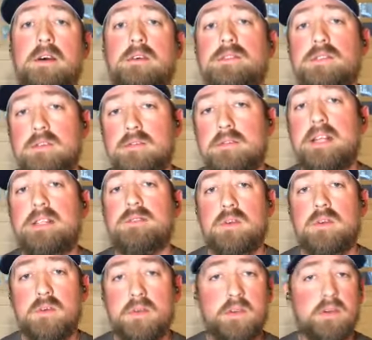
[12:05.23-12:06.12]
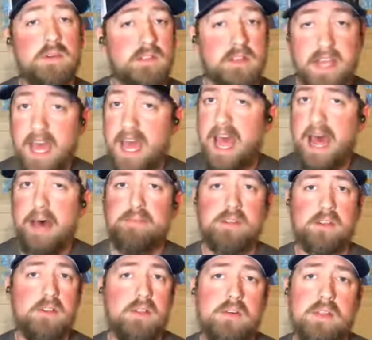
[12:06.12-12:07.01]
So that's what we're doing. So yeah,
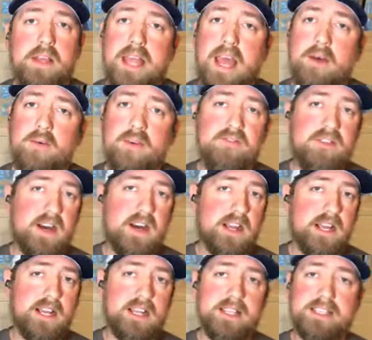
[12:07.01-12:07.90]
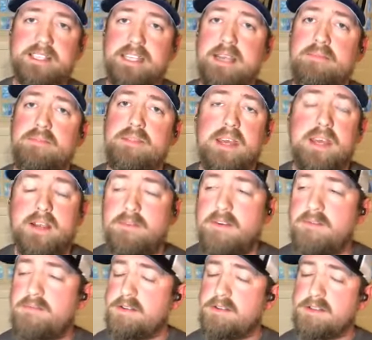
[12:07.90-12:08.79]
absolutely. Yeah, we've dug into the steam thing.
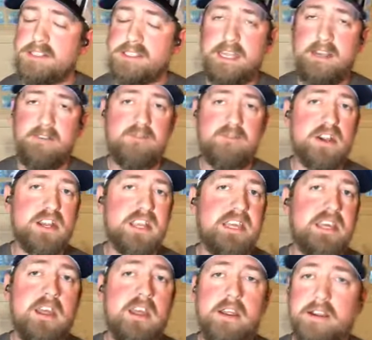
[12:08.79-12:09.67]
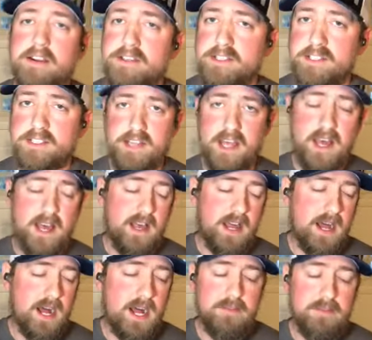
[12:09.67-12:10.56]
We've been doing steam for years.
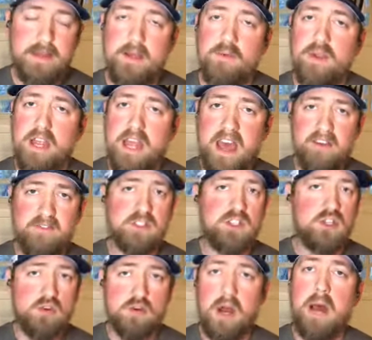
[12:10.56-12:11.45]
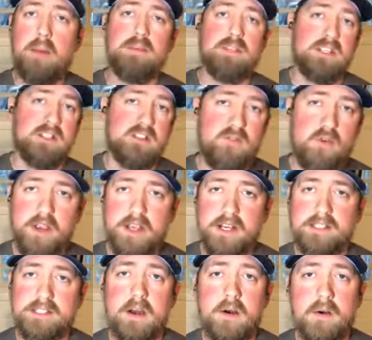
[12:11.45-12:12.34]
And we have 2 options for you.